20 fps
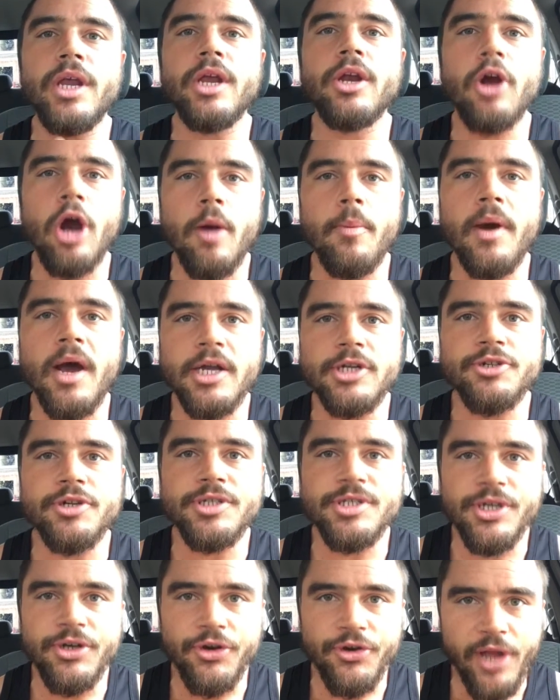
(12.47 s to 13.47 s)
need
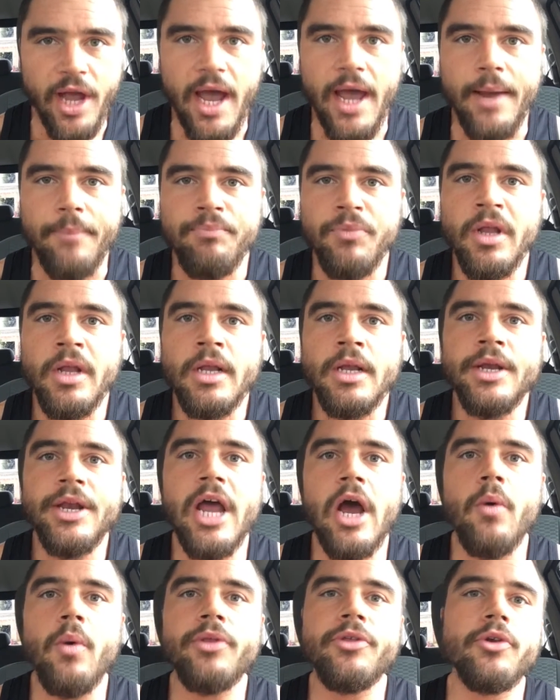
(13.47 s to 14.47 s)
carbohydrates in your diet.
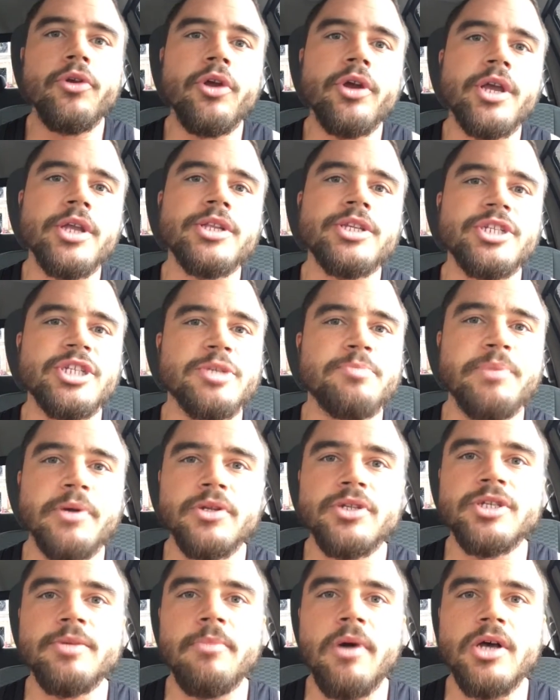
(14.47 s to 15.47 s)
Now, whether you're looking to just
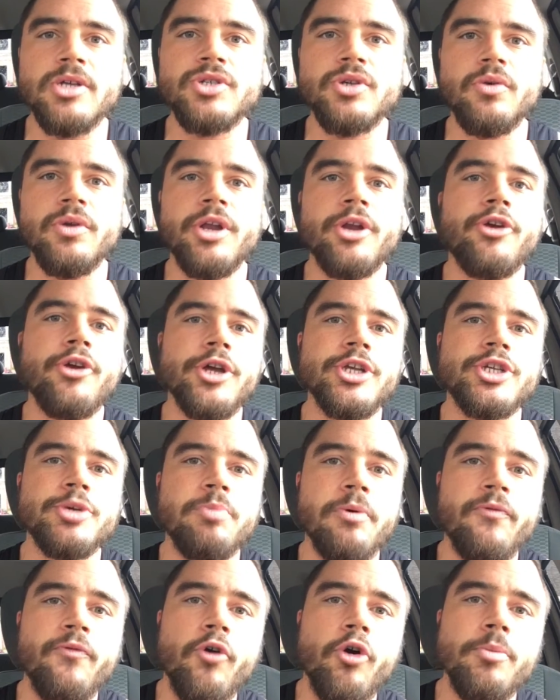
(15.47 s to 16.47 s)
build some muscle and increase your
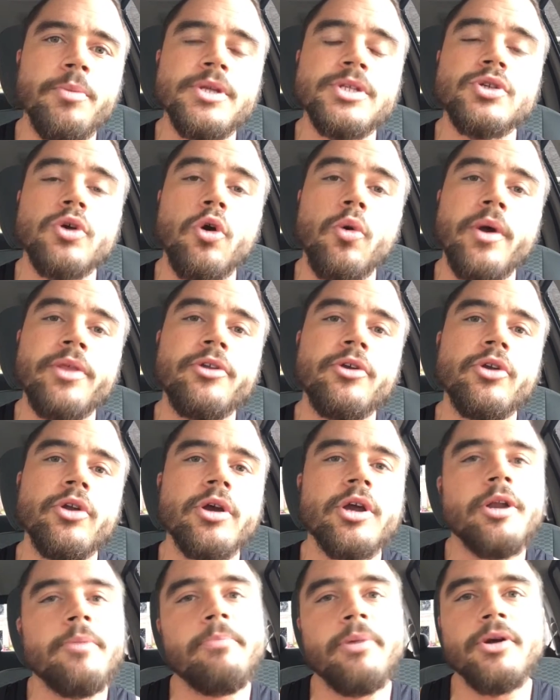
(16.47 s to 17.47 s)
performance, or whether you're
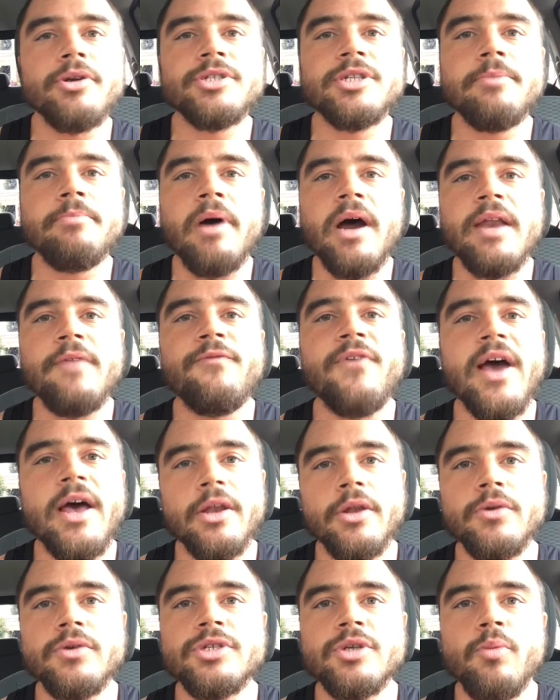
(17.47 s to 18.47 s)
looking to burn some body
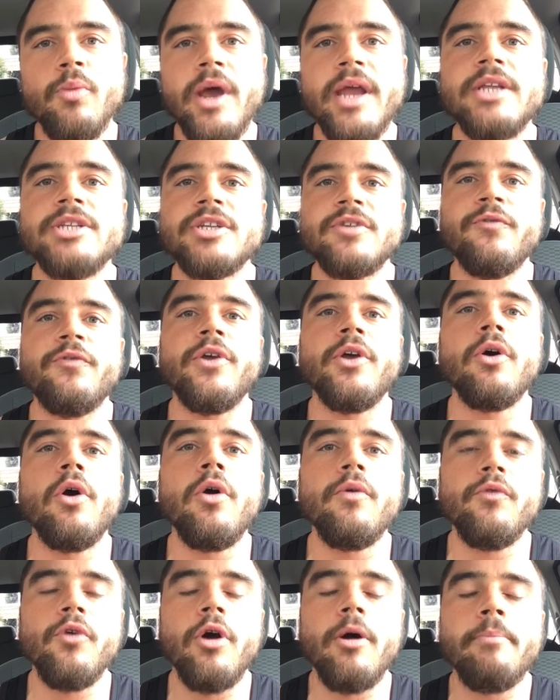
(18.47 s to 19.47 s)
fat, lose some weight, and just feel
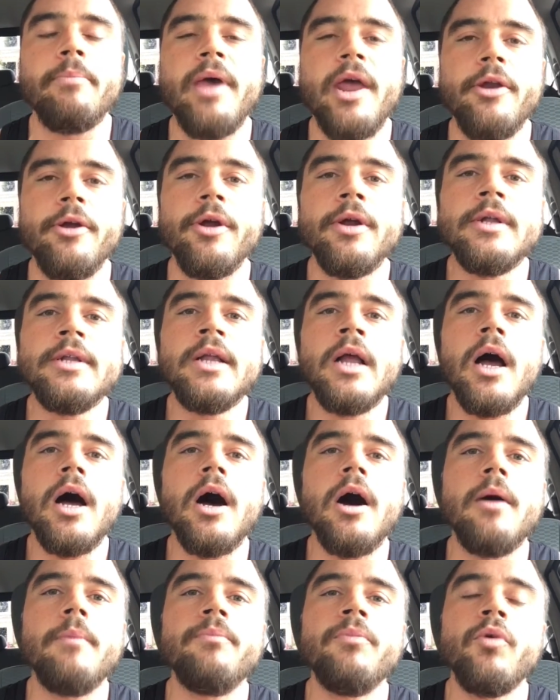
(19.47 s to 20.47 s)
overall better,
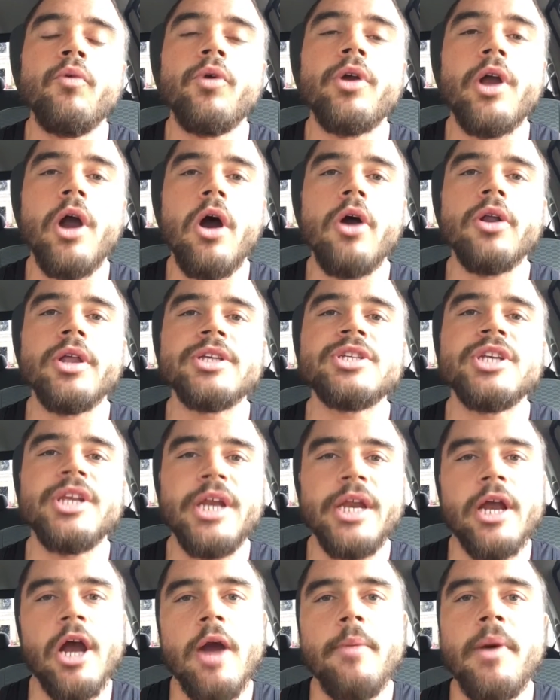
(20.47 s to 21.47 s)
um, regardless, you
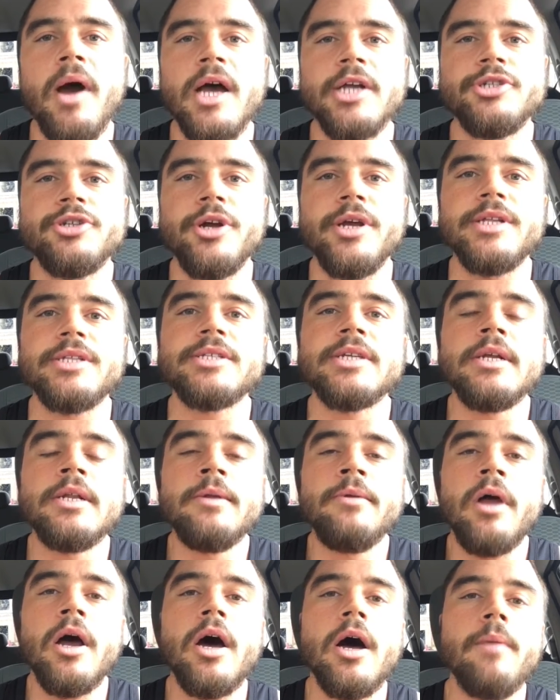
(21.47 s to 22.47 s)
need carbohydrates.
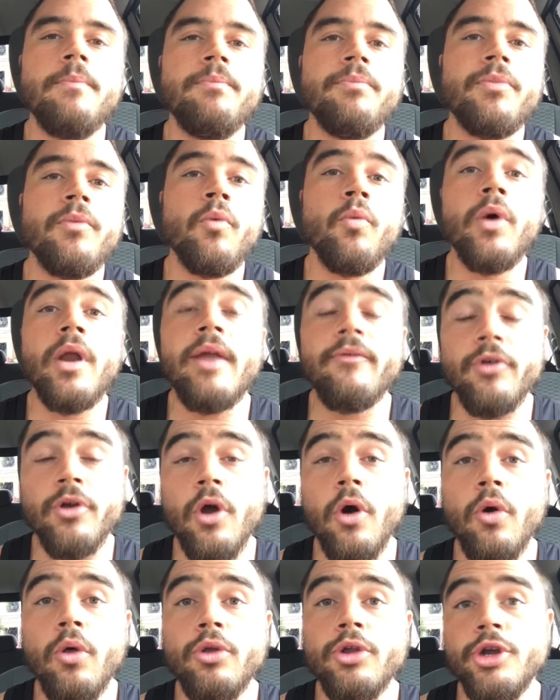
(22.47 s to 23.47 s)
Um, whatever
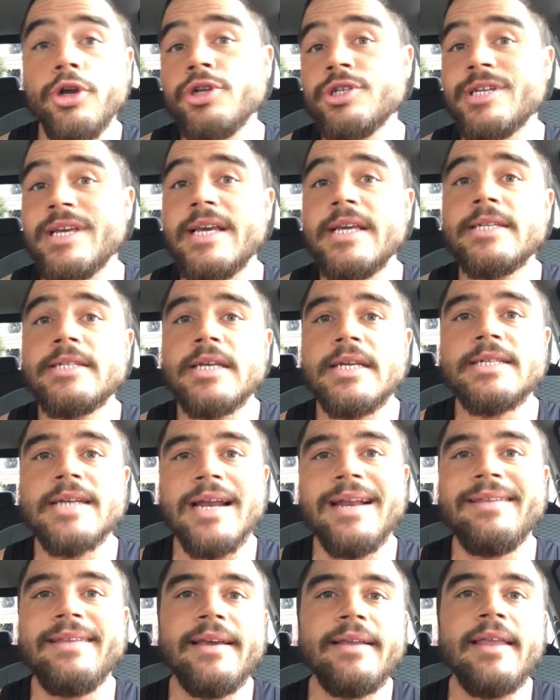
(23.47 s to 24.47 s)
goal yours is, is
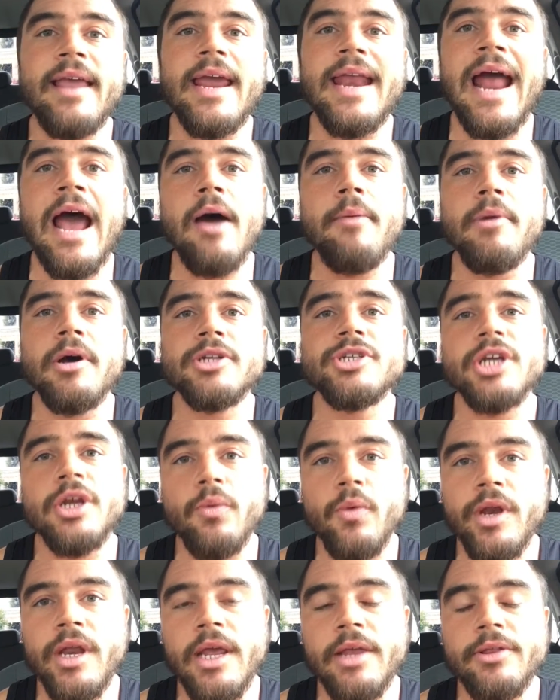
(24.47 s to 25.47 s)
going to dictate how much
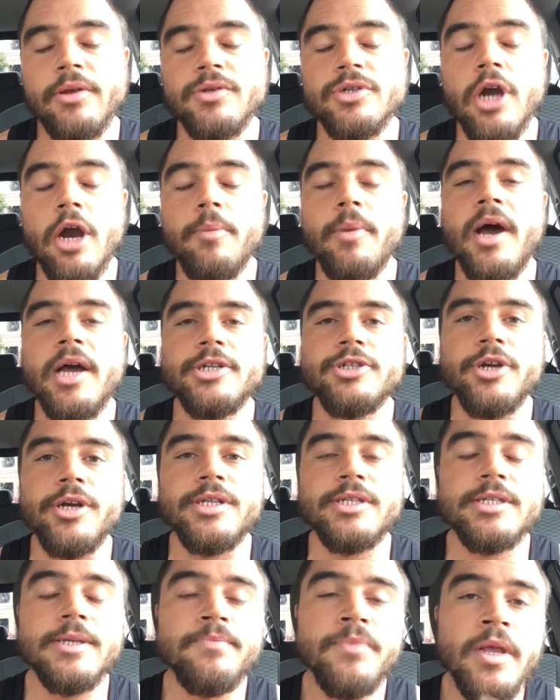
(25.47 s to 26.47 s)
and when you eat those
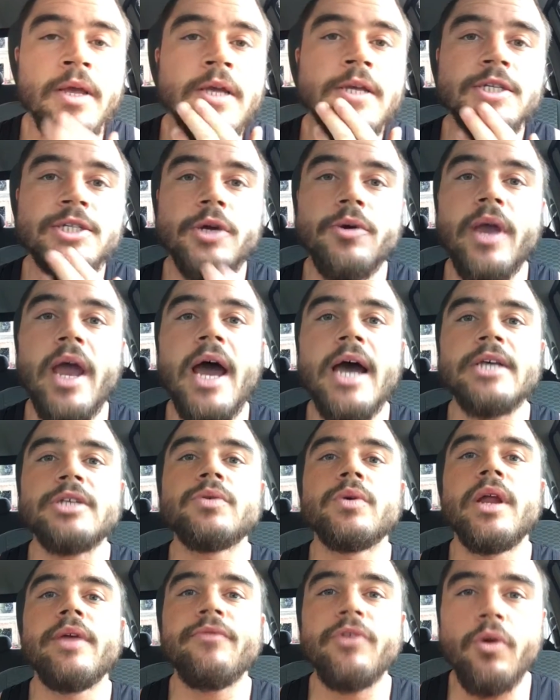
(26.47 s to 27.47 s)
carbohydrates. So, guys,
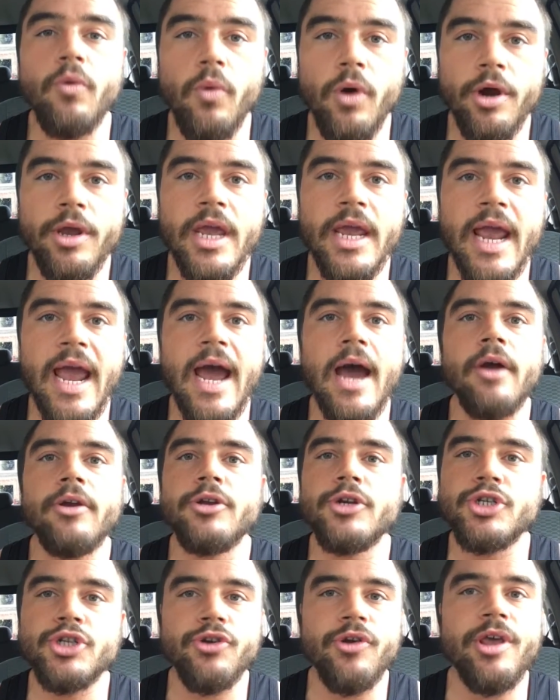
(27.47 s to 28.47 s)
whenever you're working out,
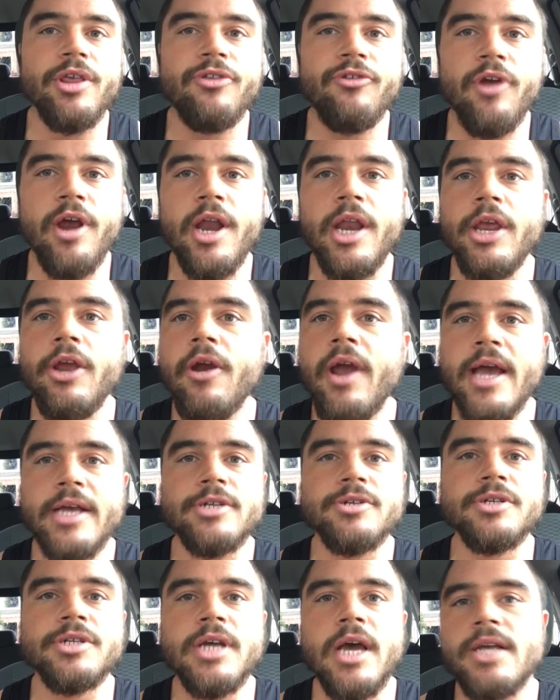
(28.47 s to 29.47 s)
your strength training, your
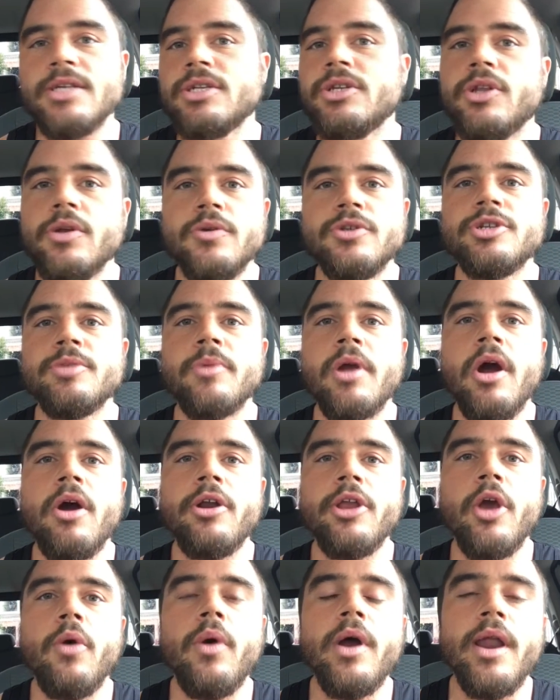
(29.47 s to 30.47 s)
exercise, and doing some
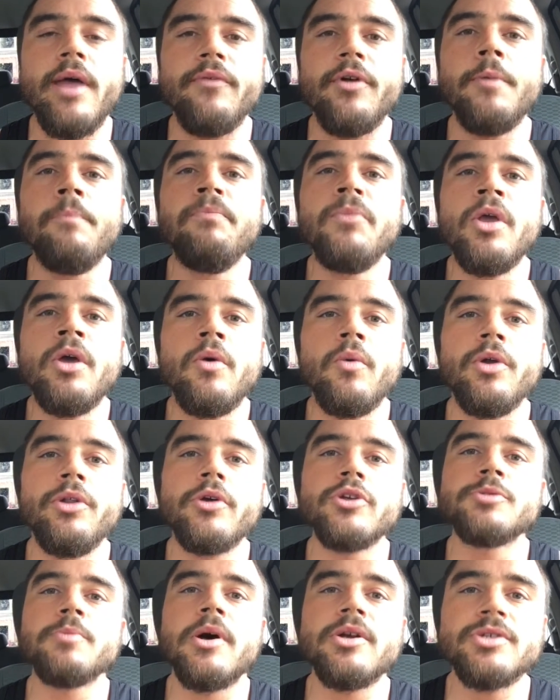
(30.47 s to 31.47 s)
cardio, whatever, when
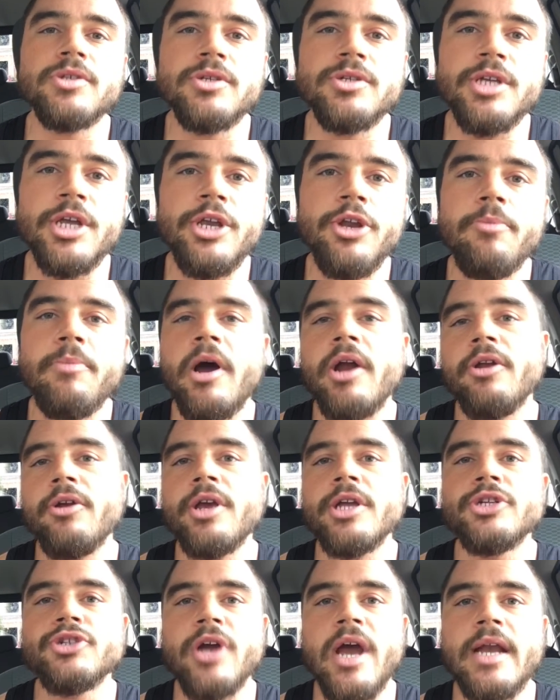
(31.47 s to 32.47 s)
those muscles in your body are
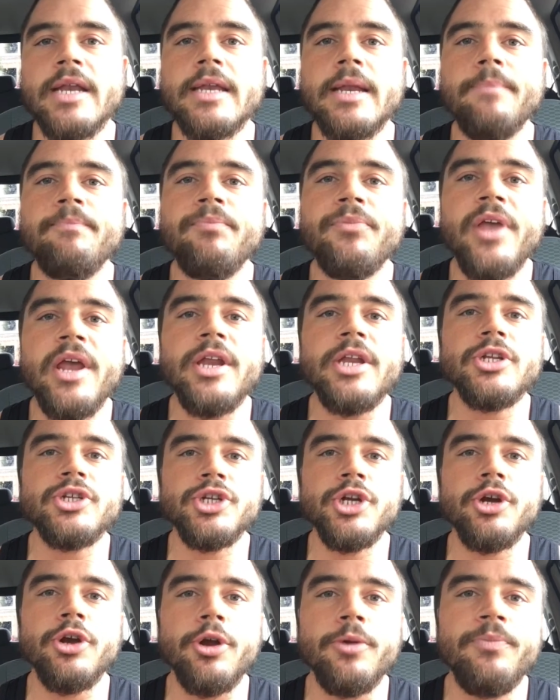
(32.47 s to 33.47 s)
contracting, they need
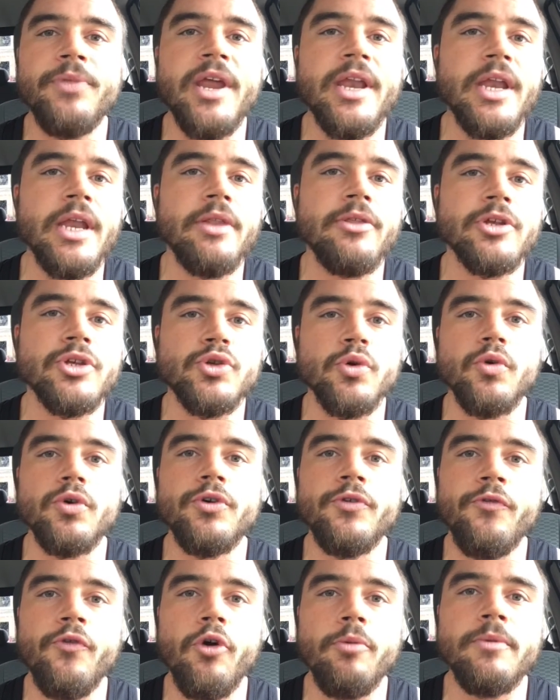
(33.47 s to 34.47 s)
sugar. They need the
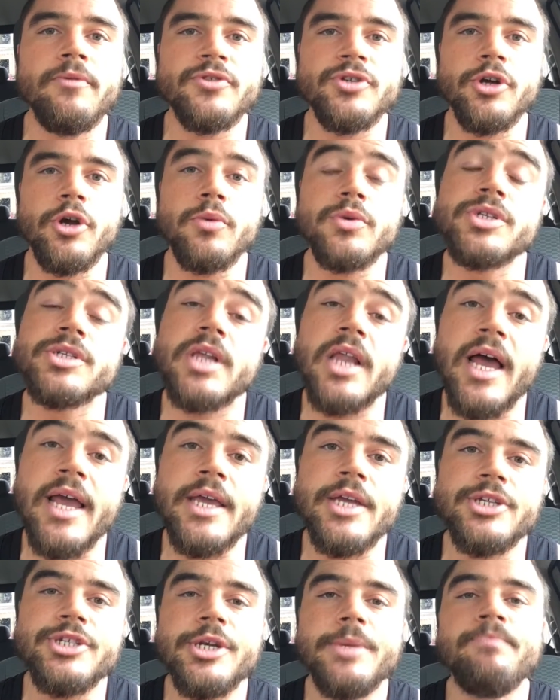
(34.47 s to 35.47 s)
storage form of sugar, which is
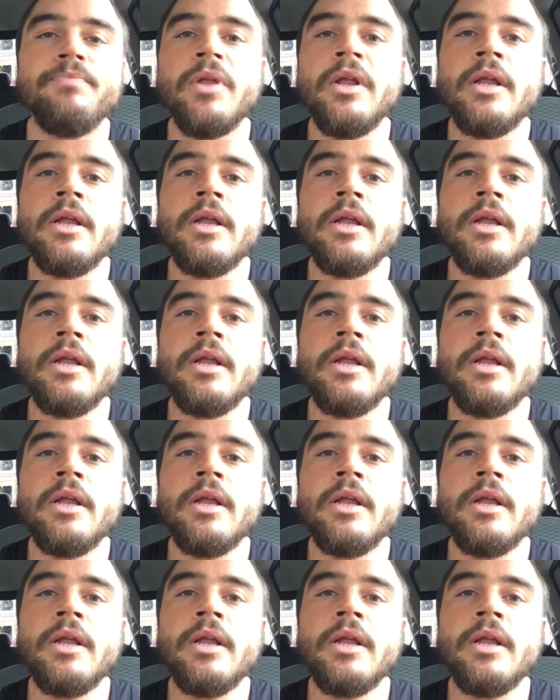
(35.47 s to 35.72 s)
glycogen.